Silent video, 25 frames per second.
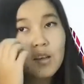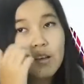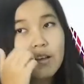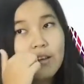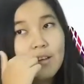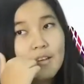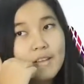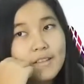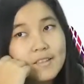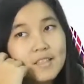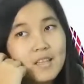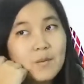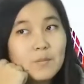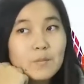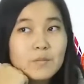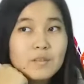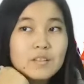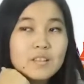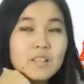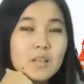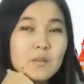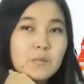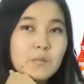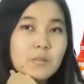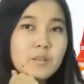Example
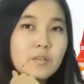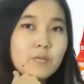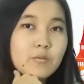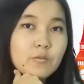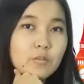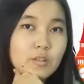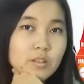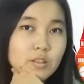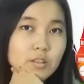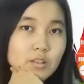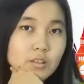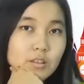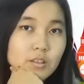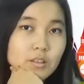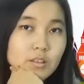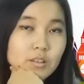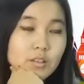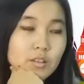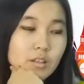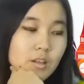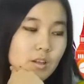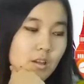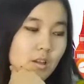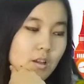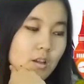number 4.
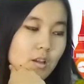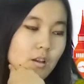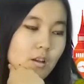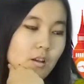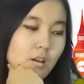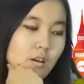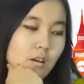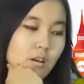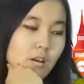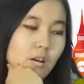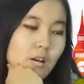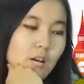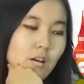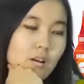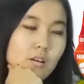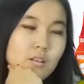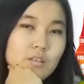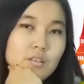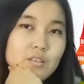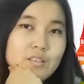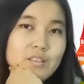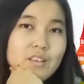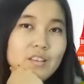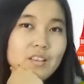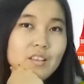
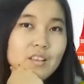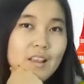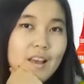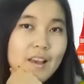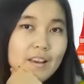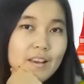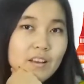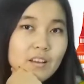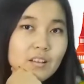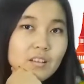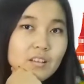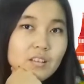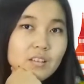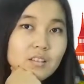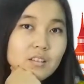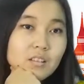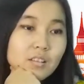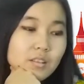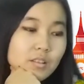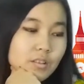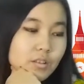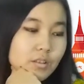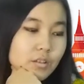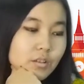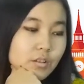The legal
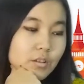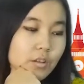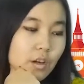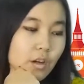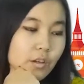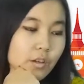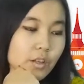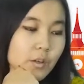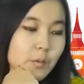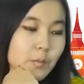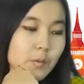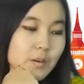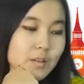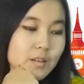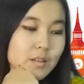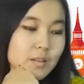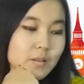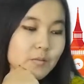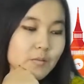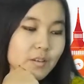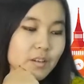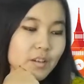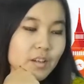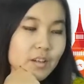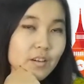documents
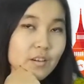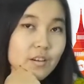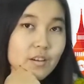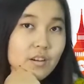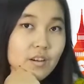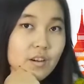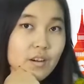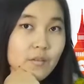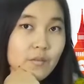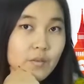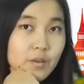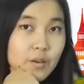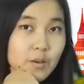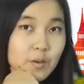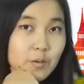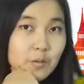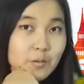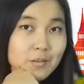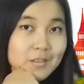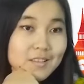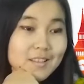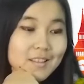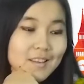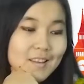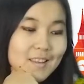were
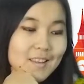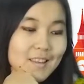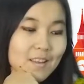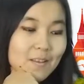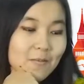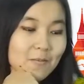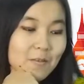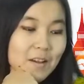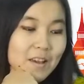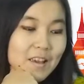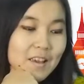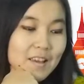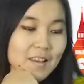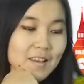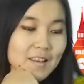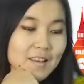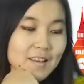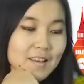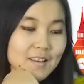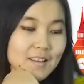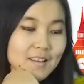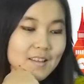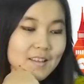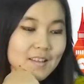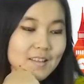reviewed in a way
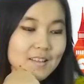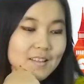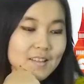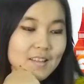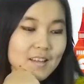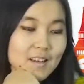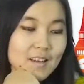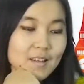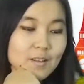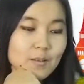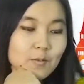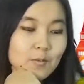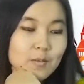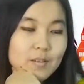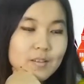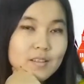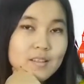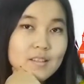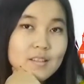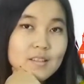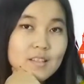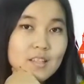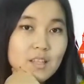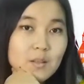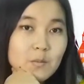that
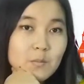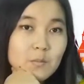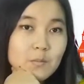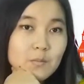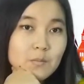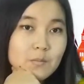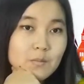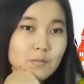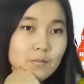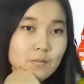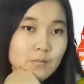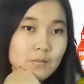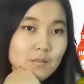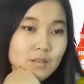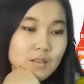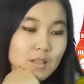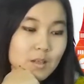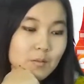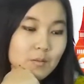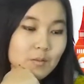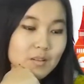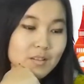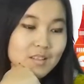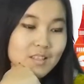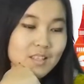was
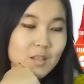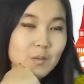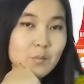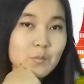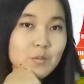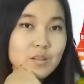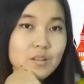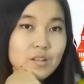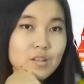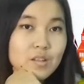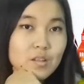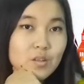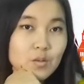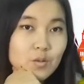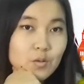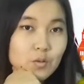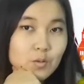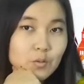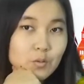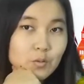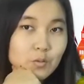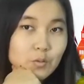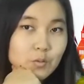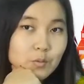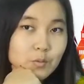deemed true.
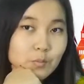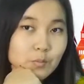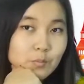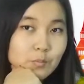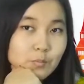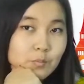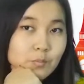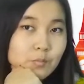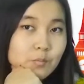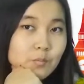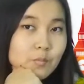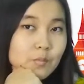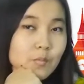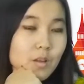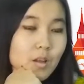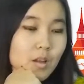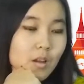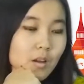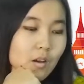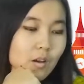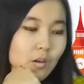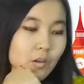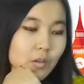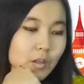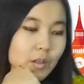
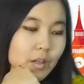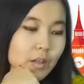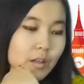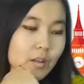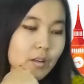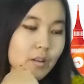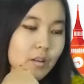Okay.